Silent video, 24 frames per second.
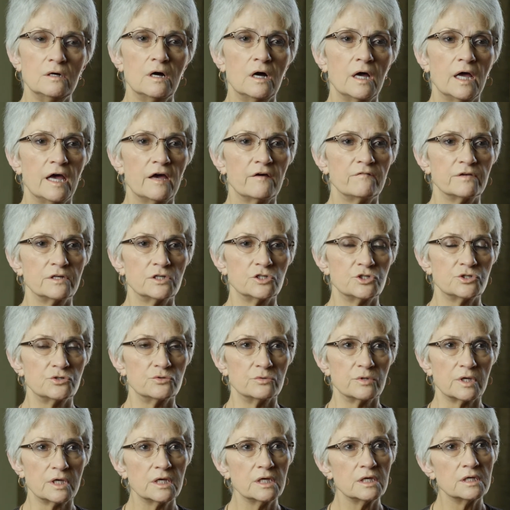having 2
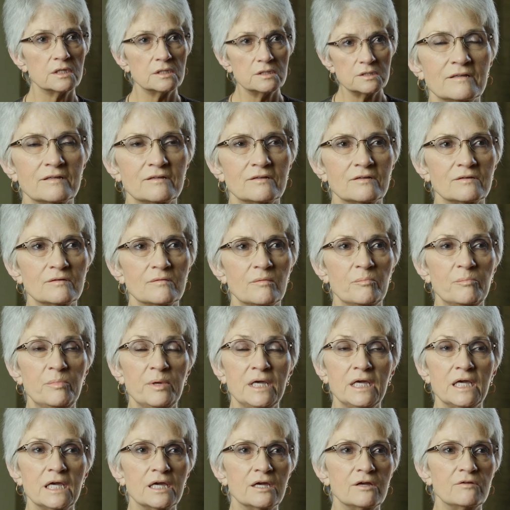kids,
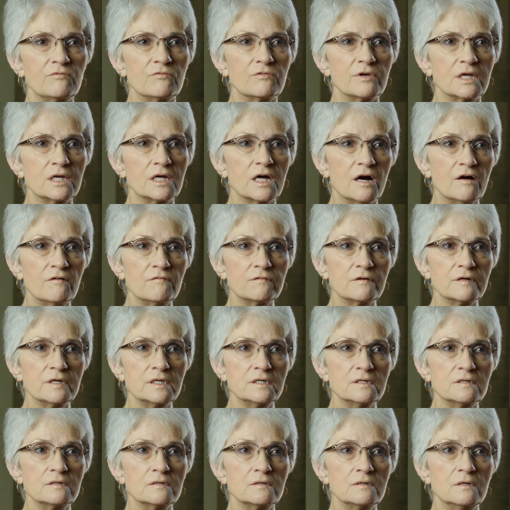being in recovery,